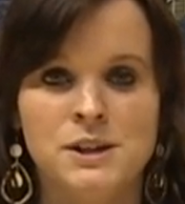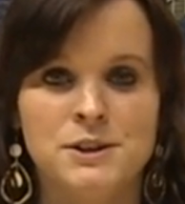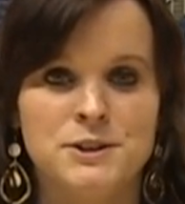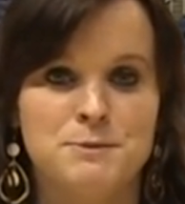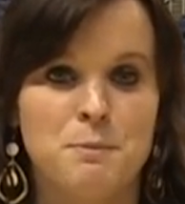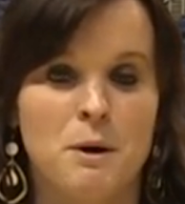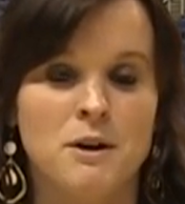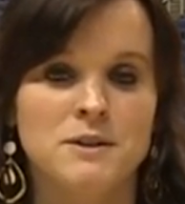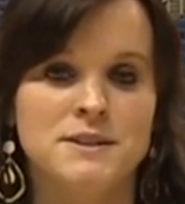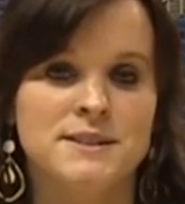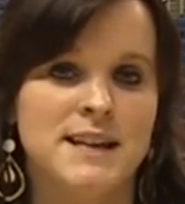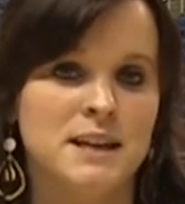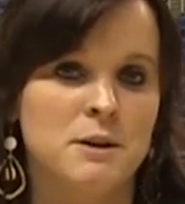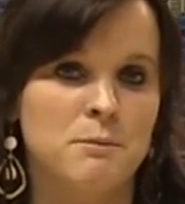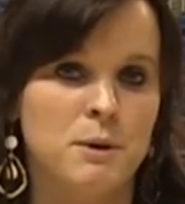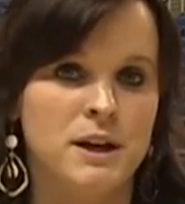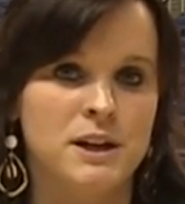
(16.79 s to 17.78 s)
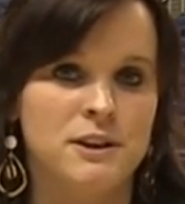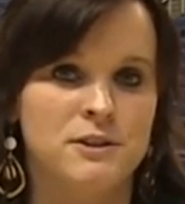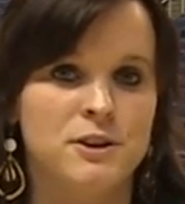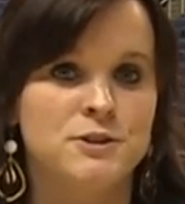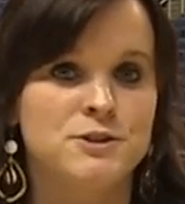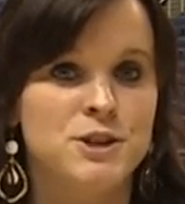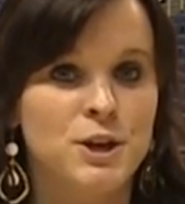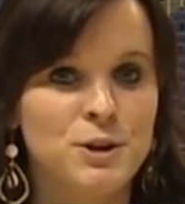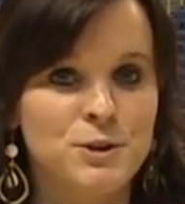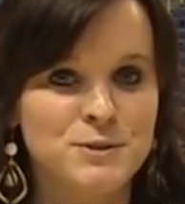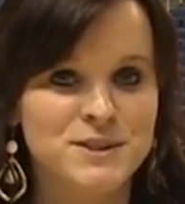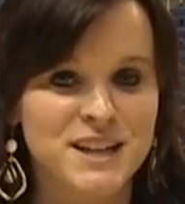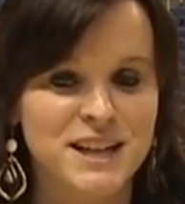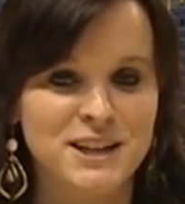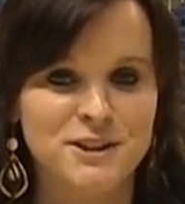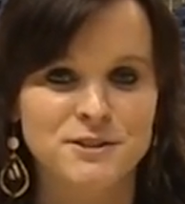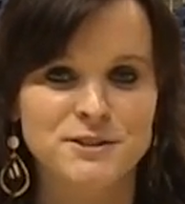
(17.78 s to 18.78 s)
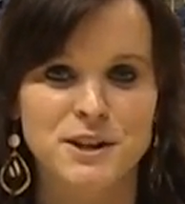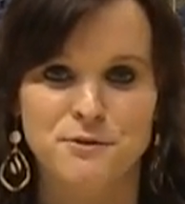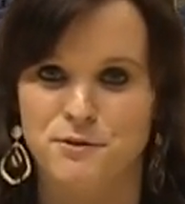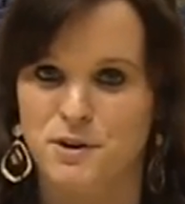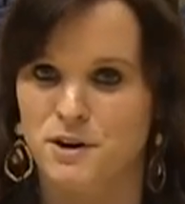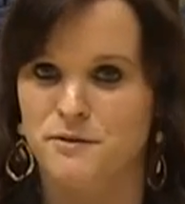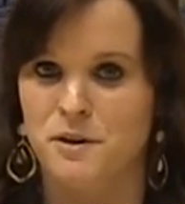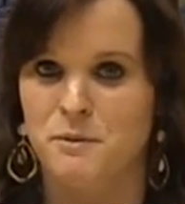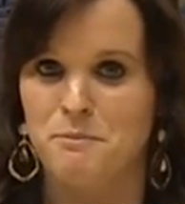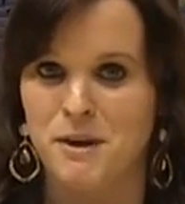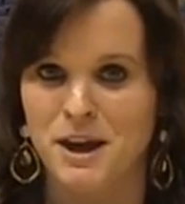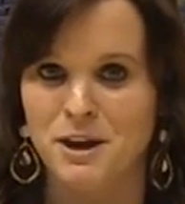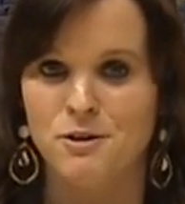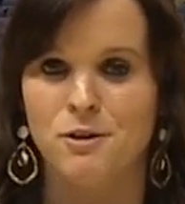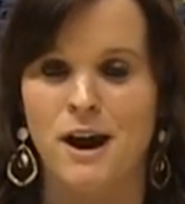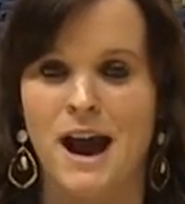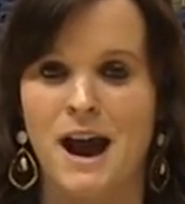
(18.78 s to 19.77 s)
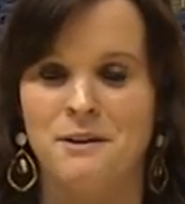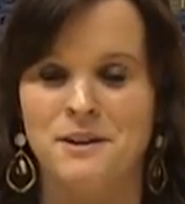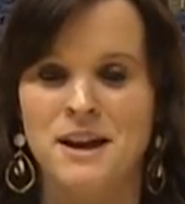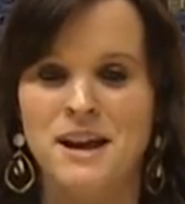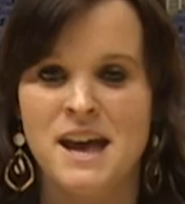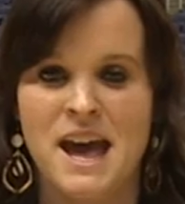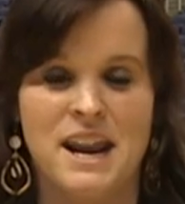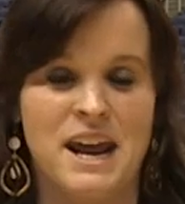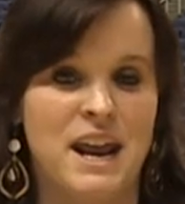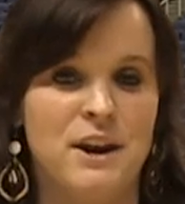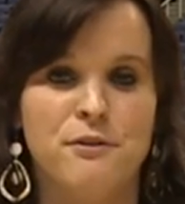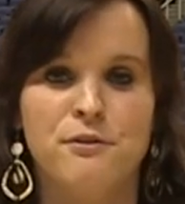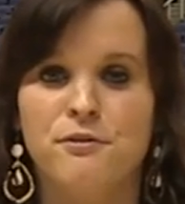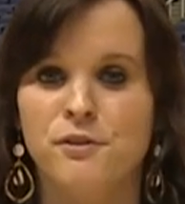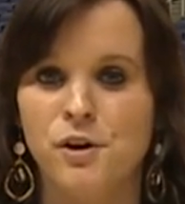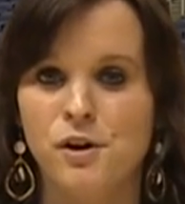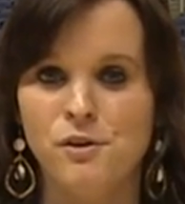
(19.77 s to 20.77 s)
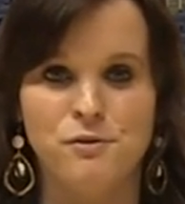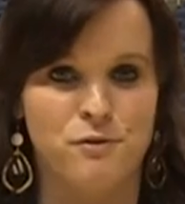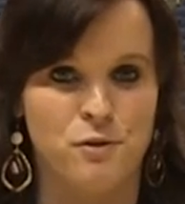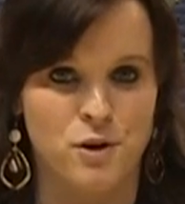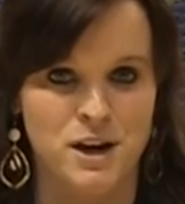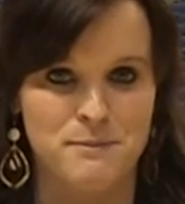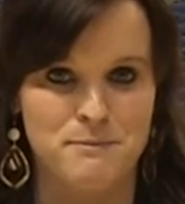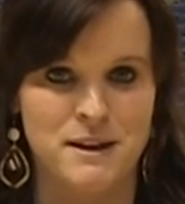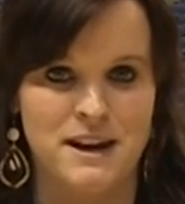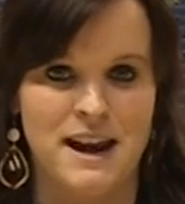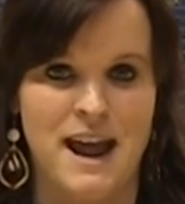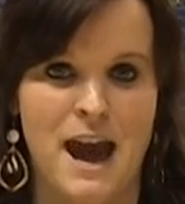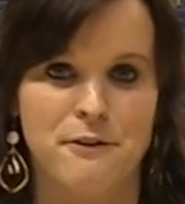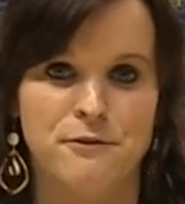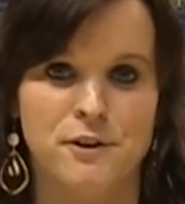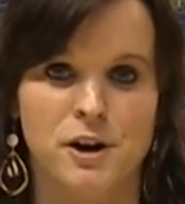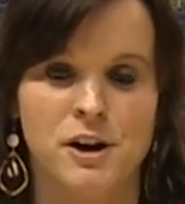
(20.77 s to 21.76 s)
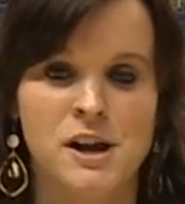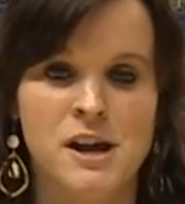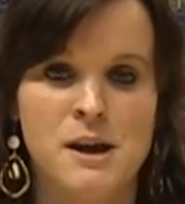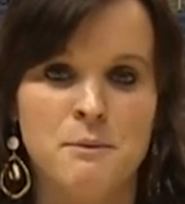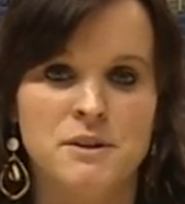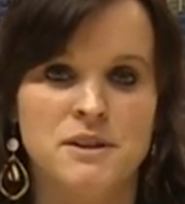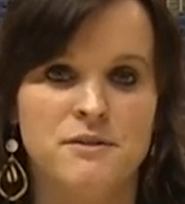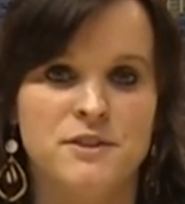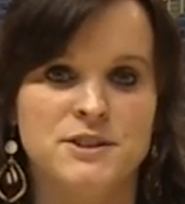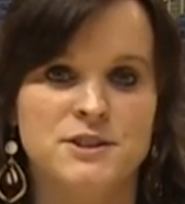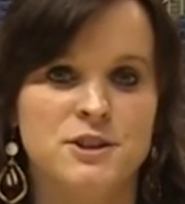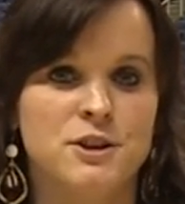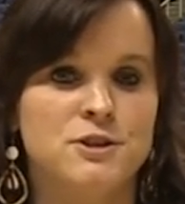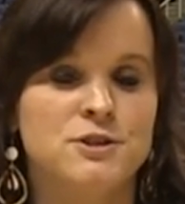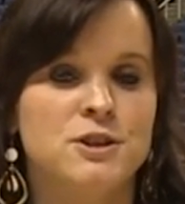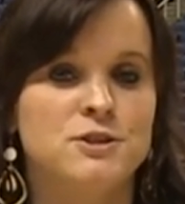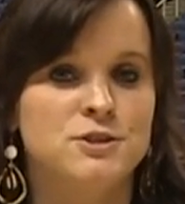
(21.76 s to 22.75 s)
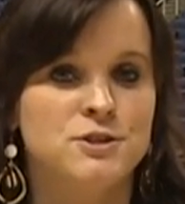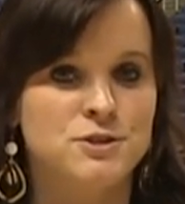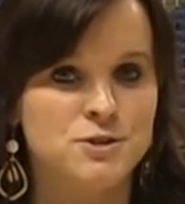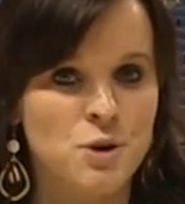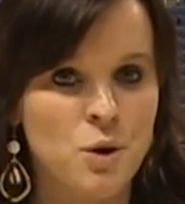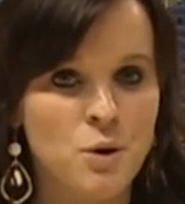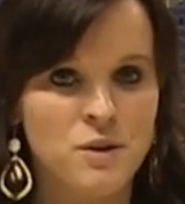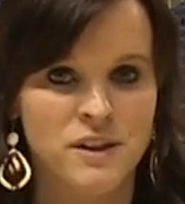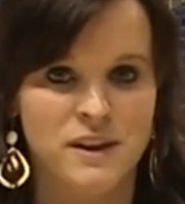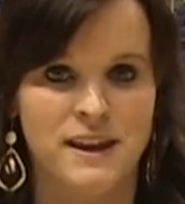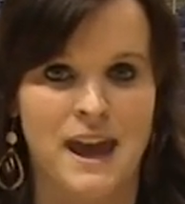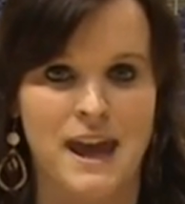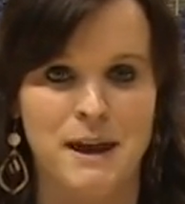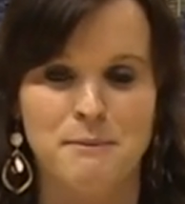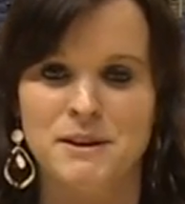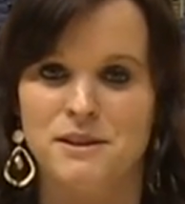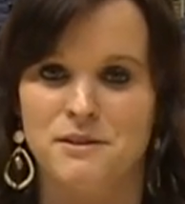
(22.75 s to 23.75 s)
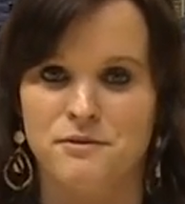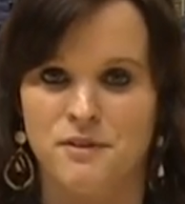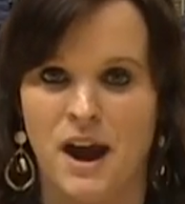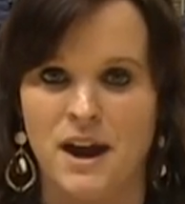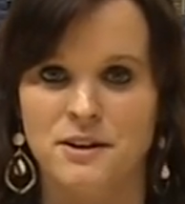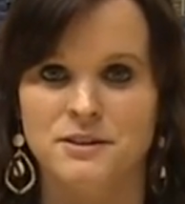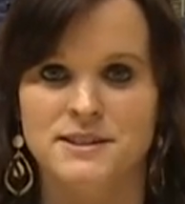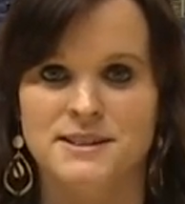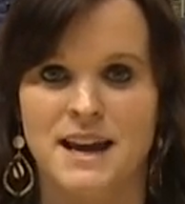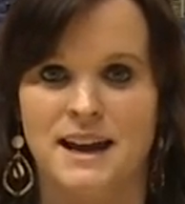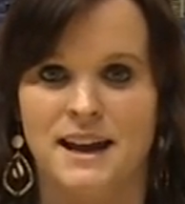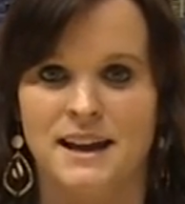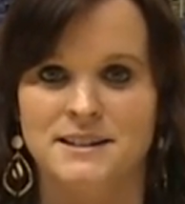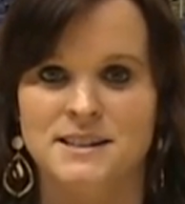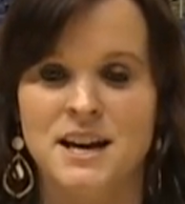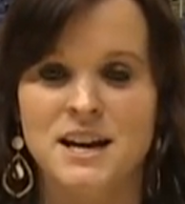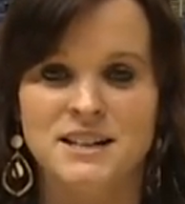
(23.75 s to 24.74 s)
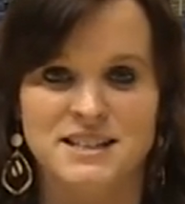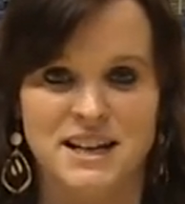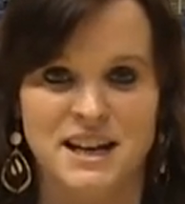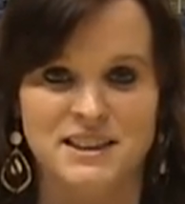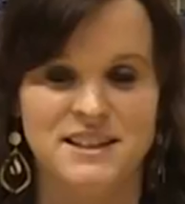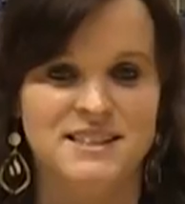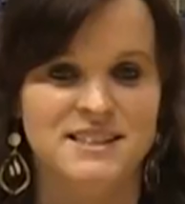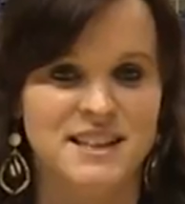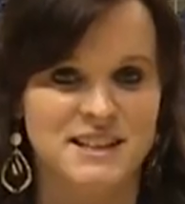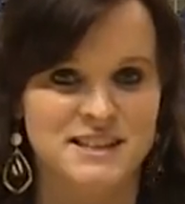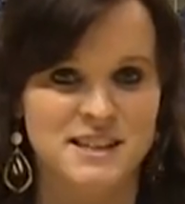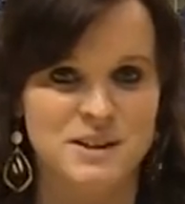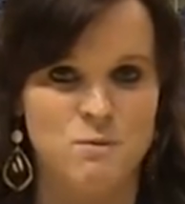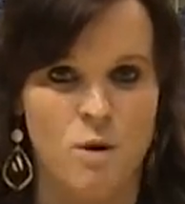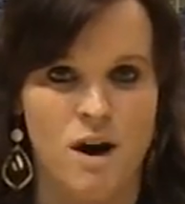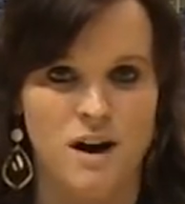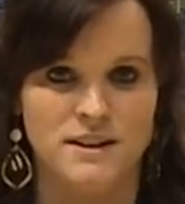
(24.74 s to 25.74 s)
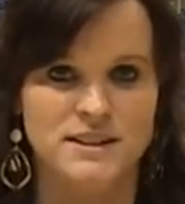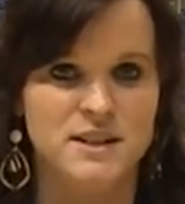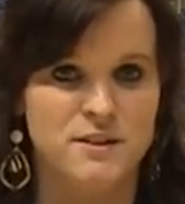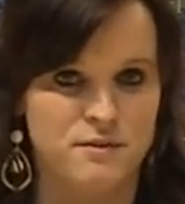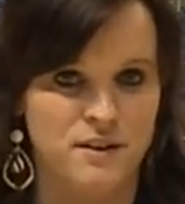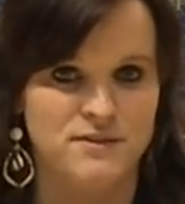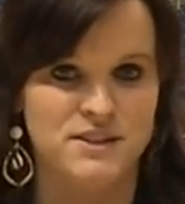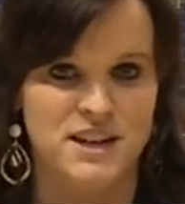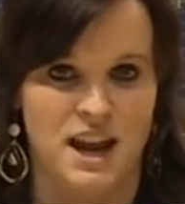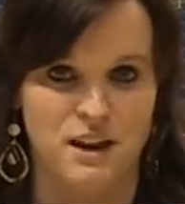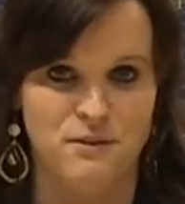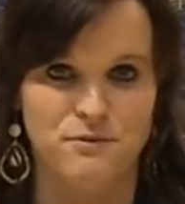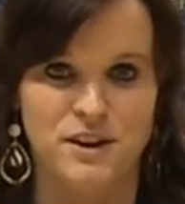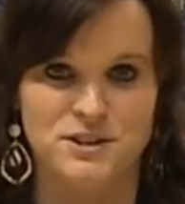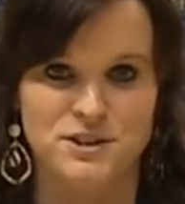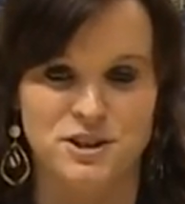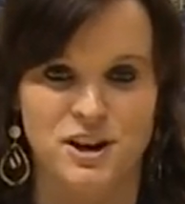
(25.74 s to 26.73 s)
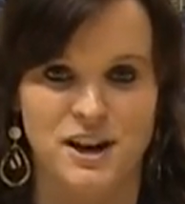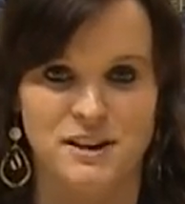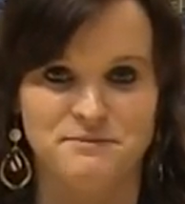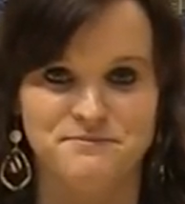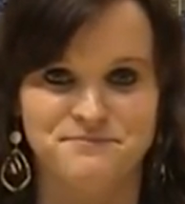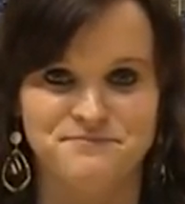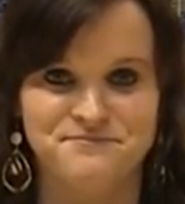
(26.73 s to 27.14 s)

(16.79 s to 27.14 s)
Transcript: The Spartans celebrated their two seniors in front of a big crowd and had a full 40-minute effort, but the visitors stole the game in the final seconds to get the 61-58 victory.